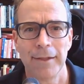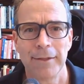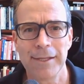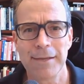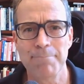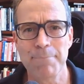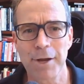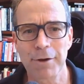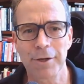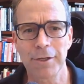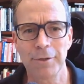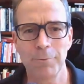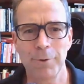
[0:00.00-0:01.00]
The
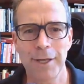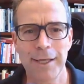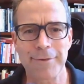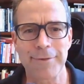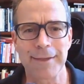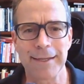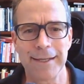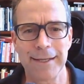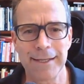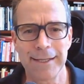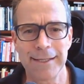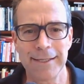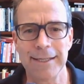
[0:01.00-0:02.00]
American way is to get
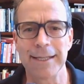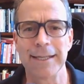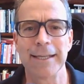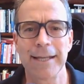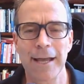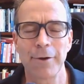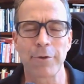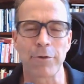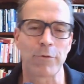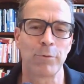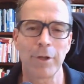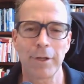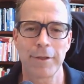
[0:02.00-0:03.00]
in and get out as
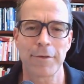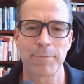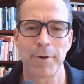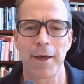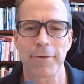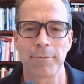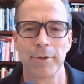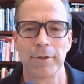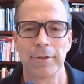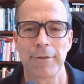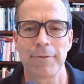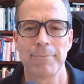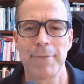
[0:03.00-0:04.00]
quickly as possible,
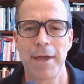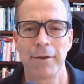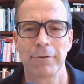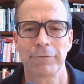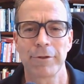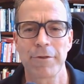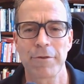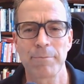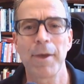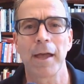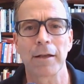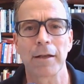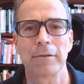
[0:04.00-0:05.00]
as a matter of
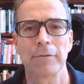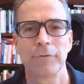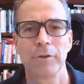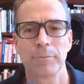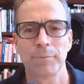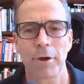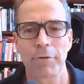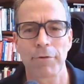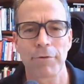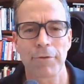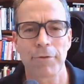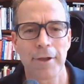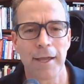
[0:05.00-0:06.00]
respect for your
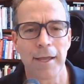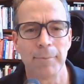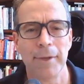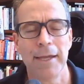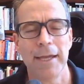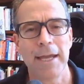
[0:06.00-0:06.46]
boss's time.